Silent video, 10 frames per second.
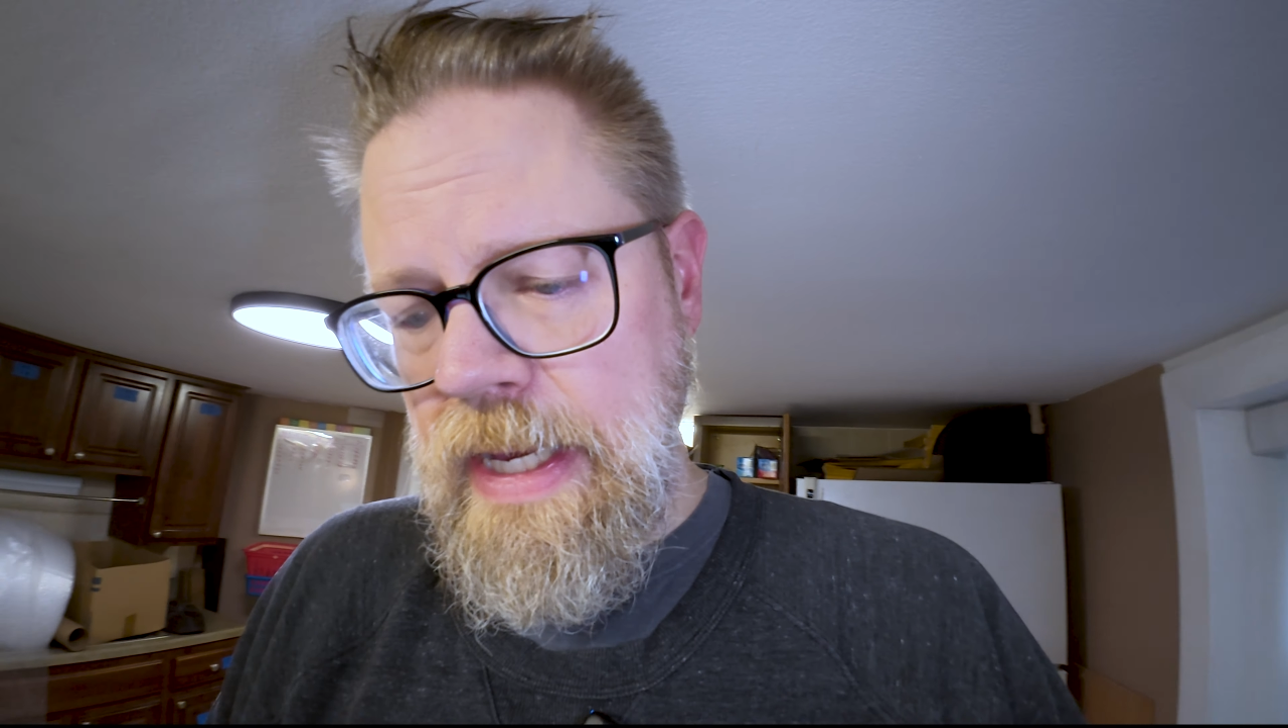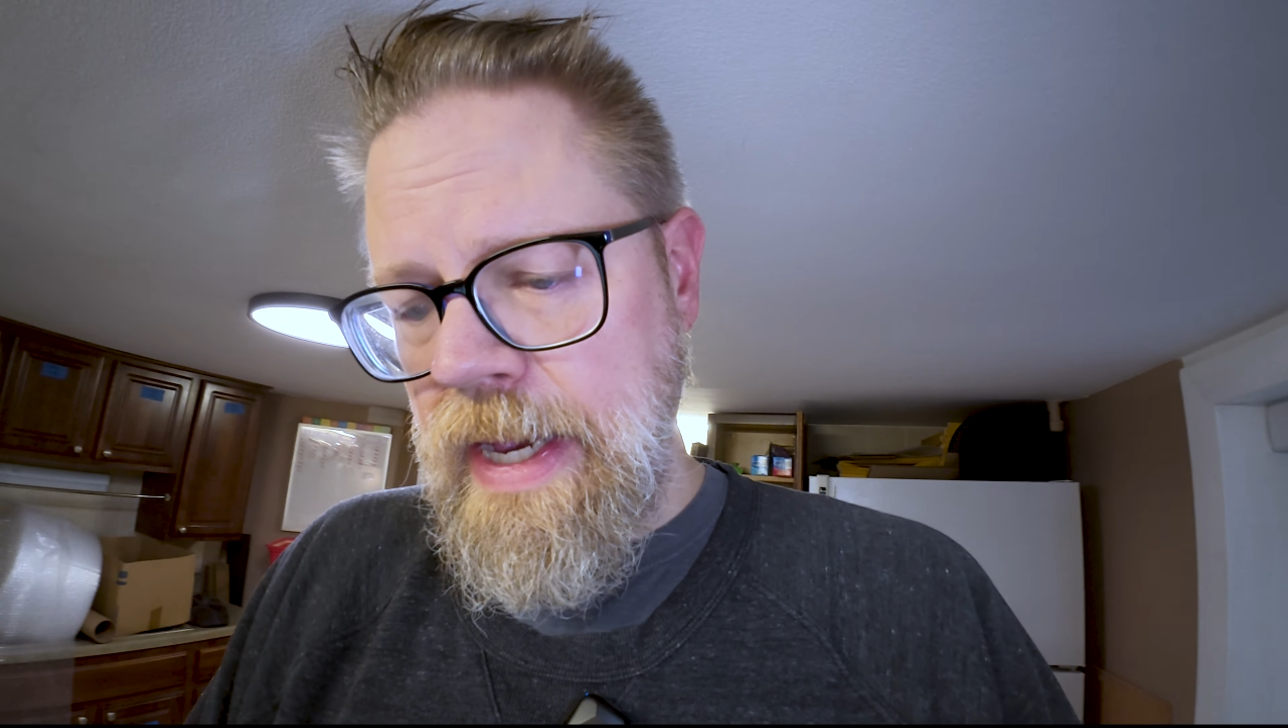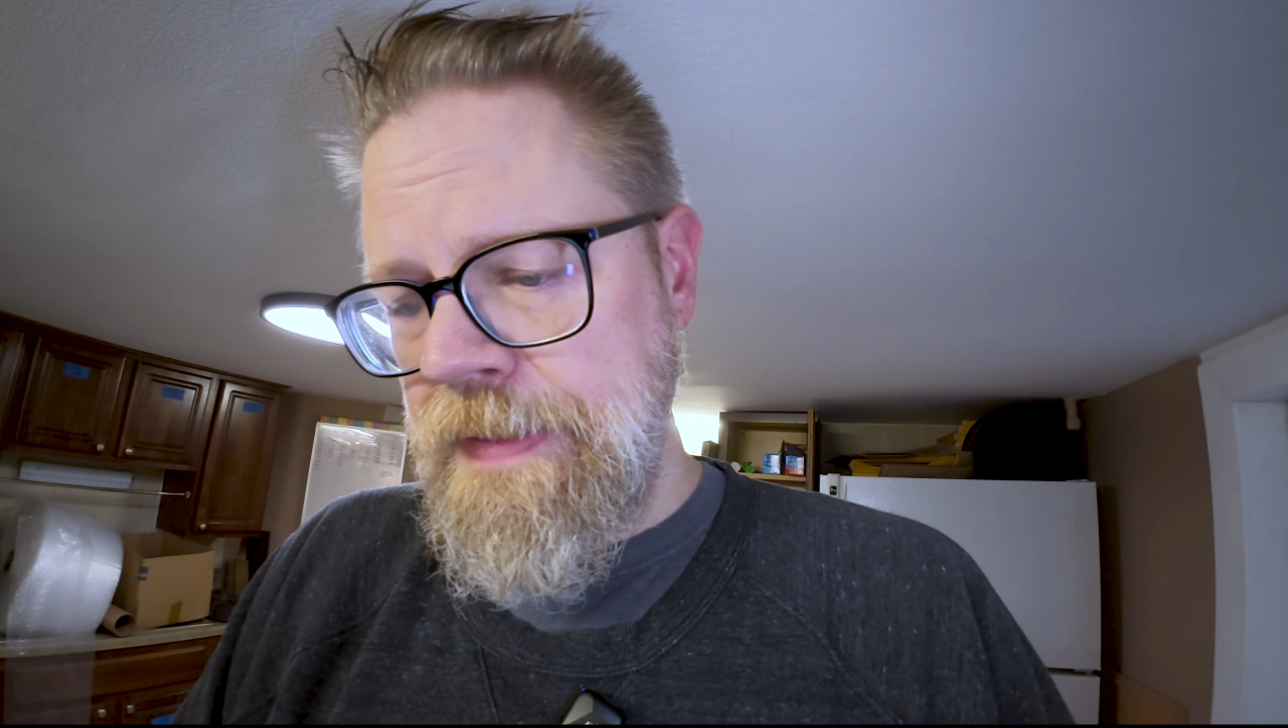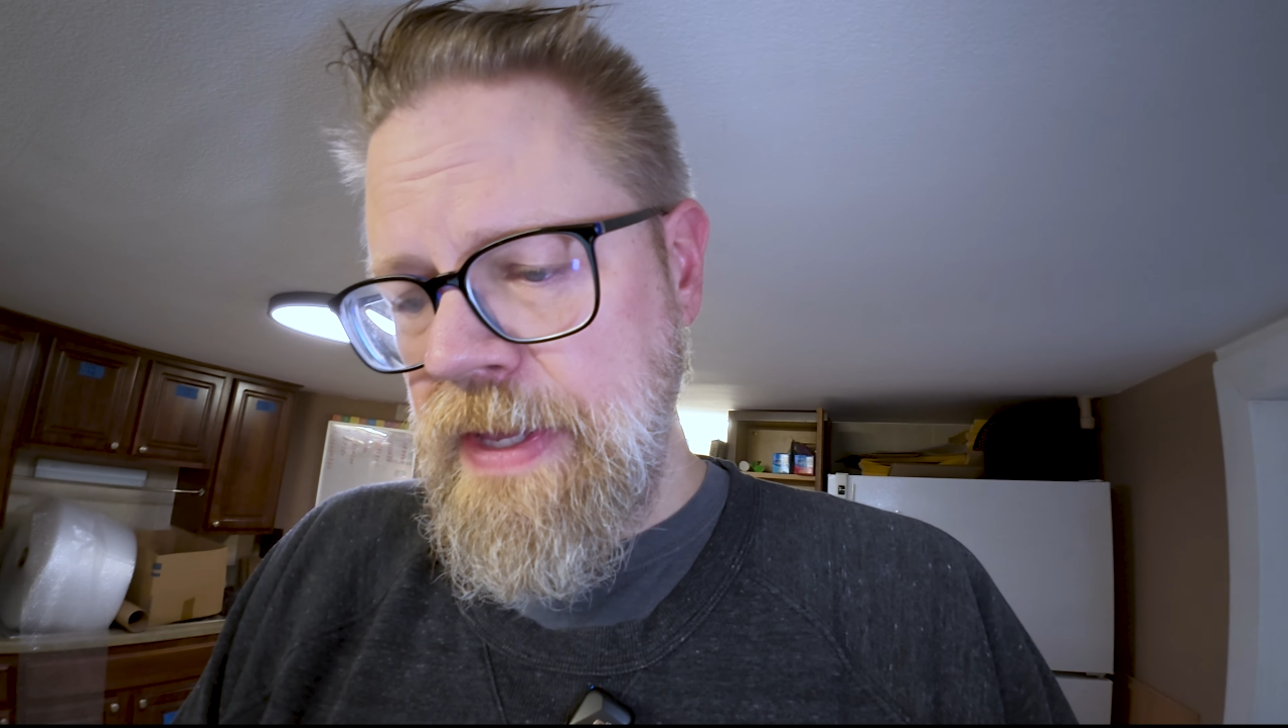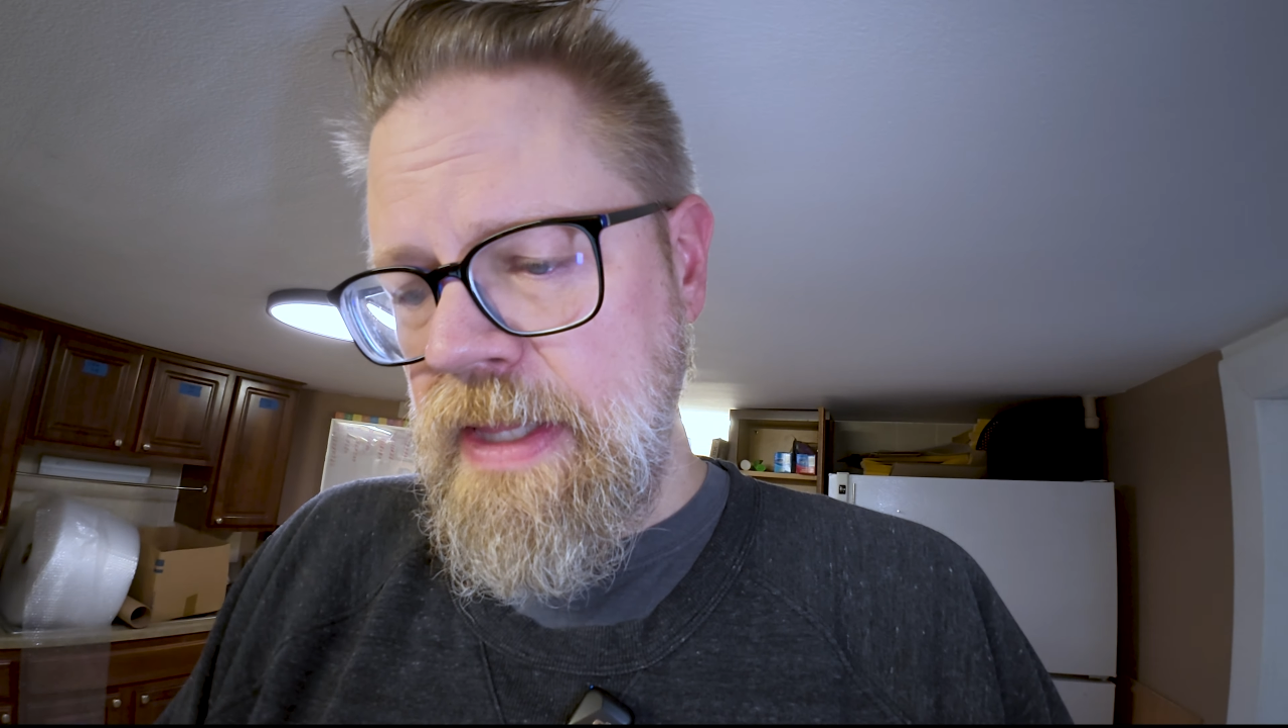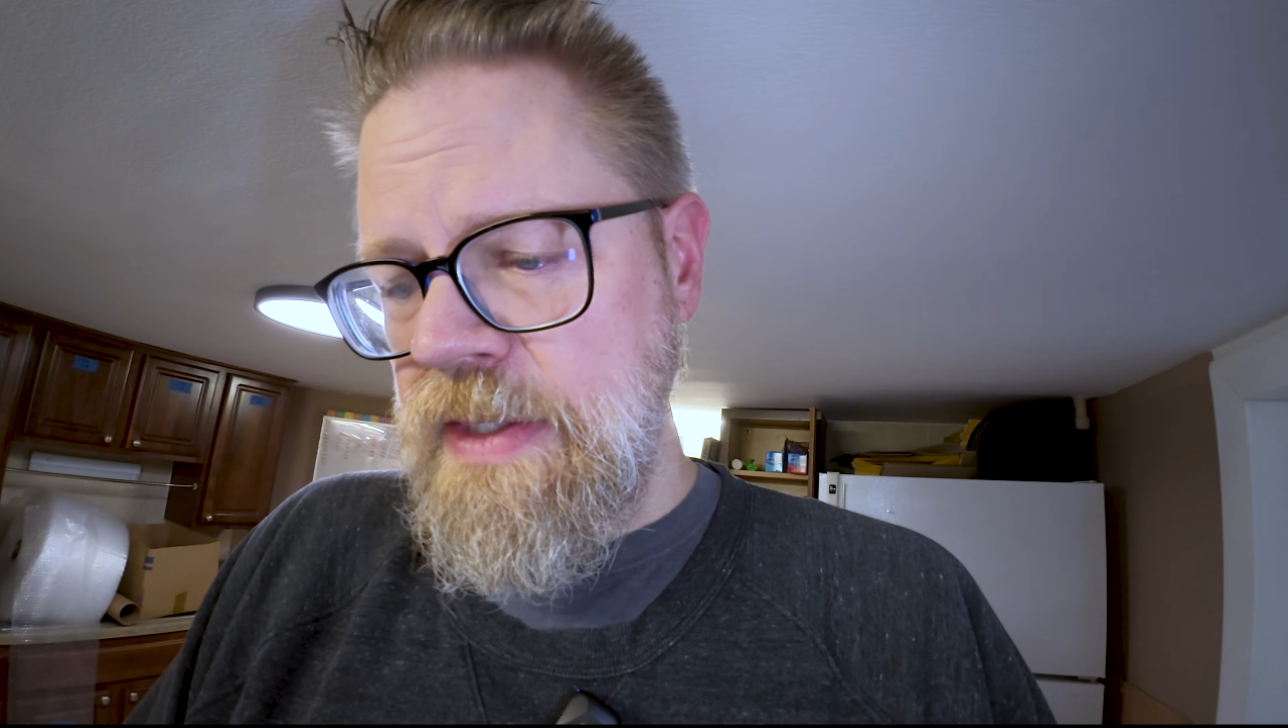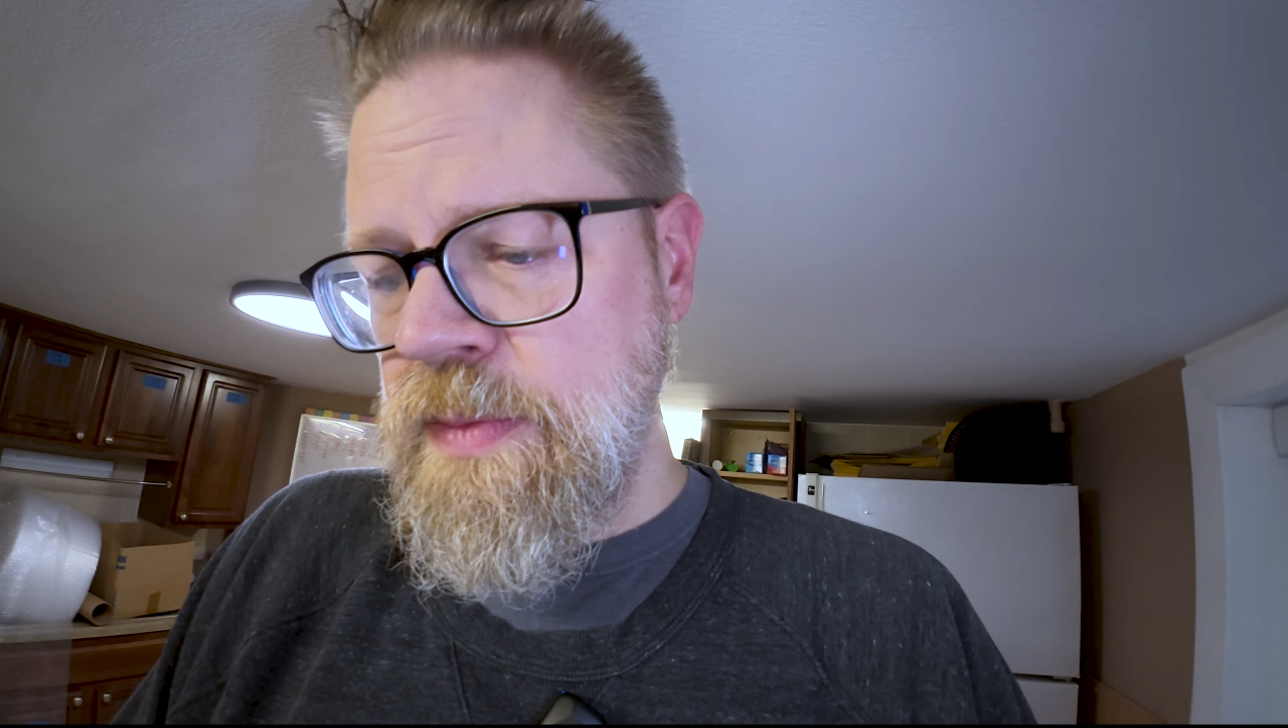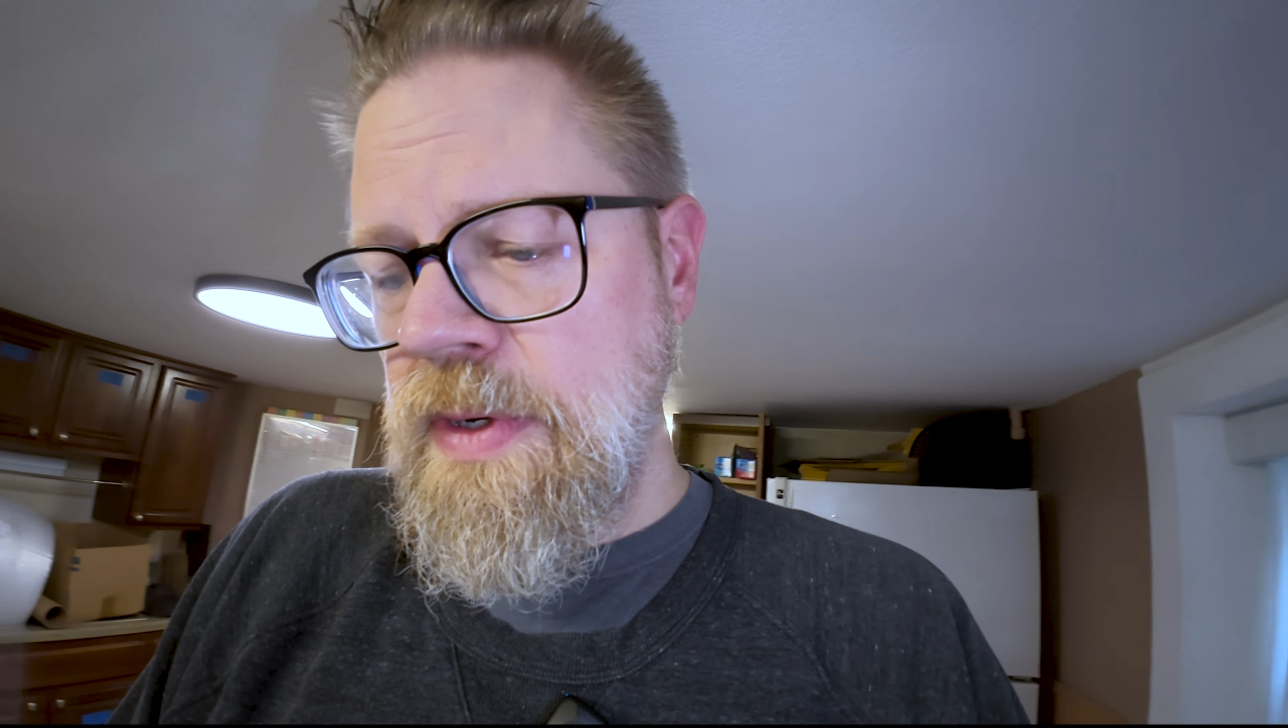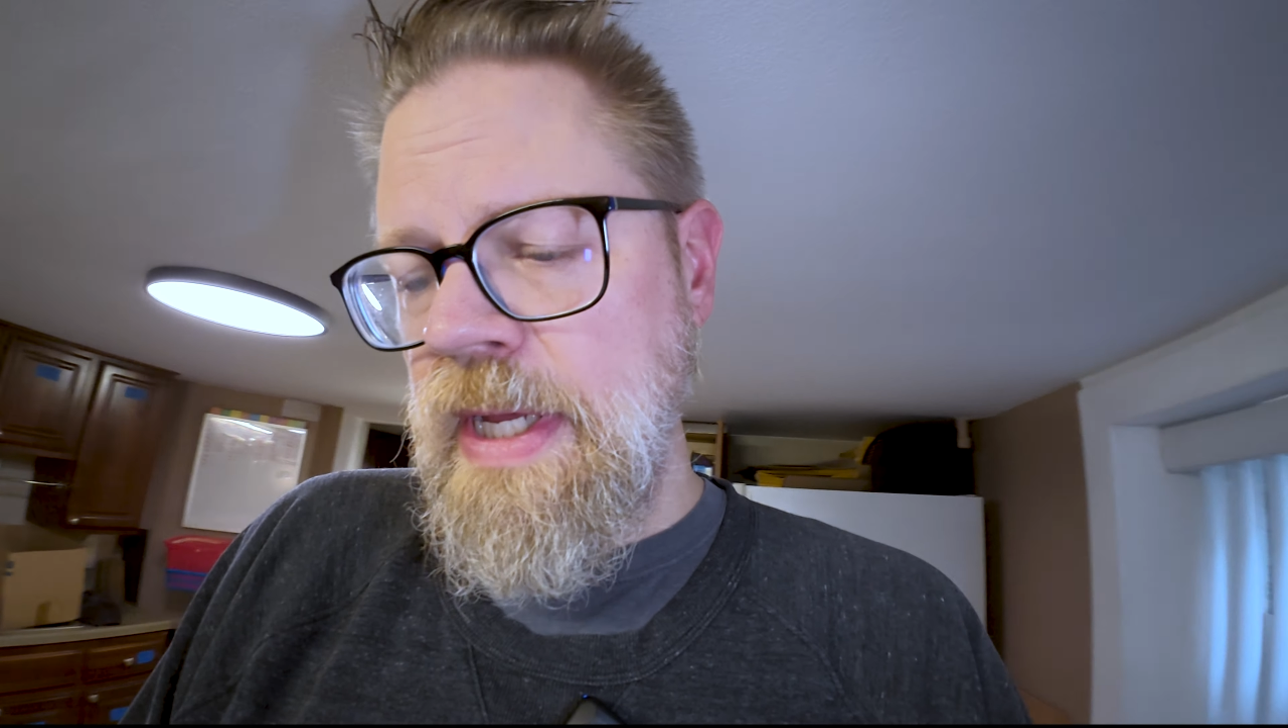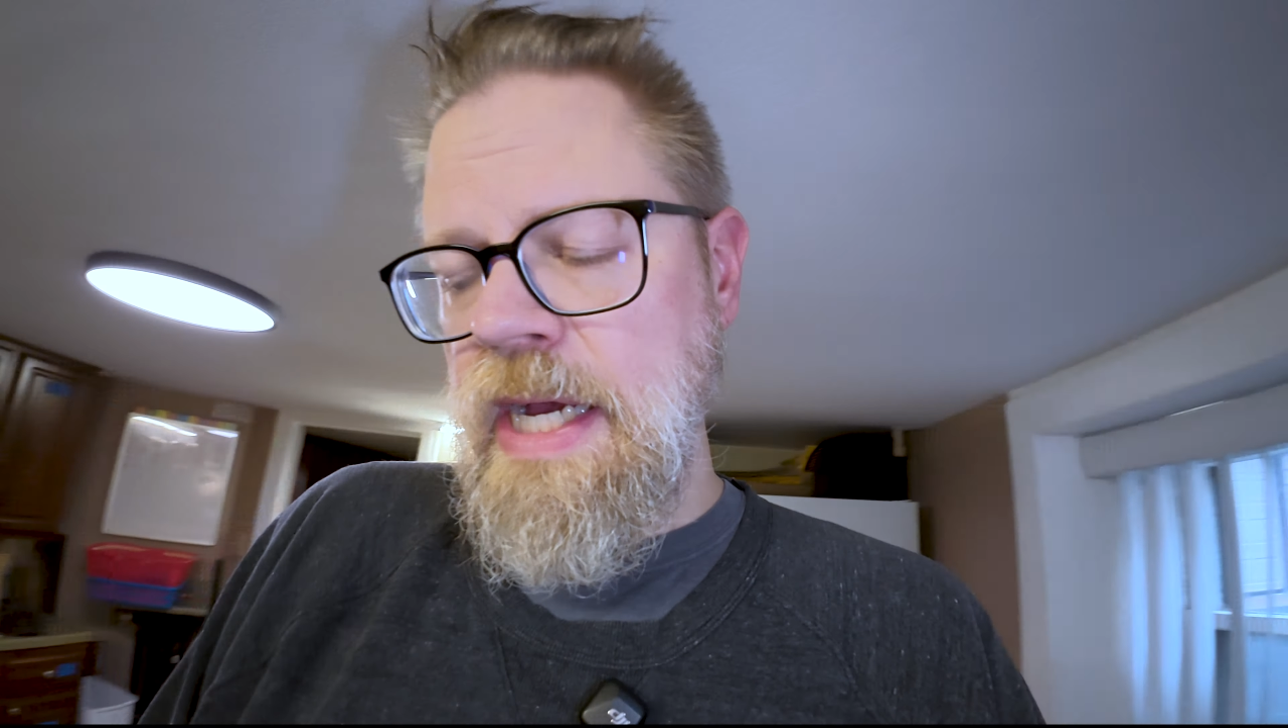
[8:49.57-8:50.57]
And then this
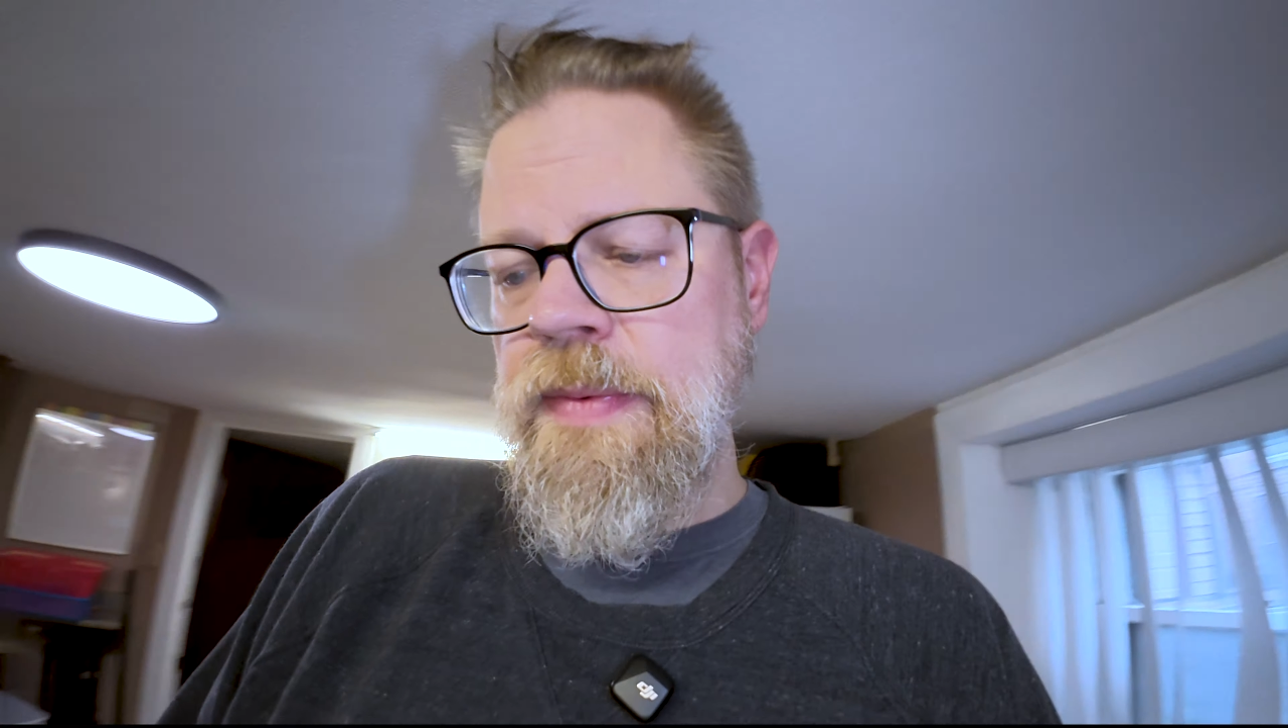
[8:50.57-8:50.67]
morning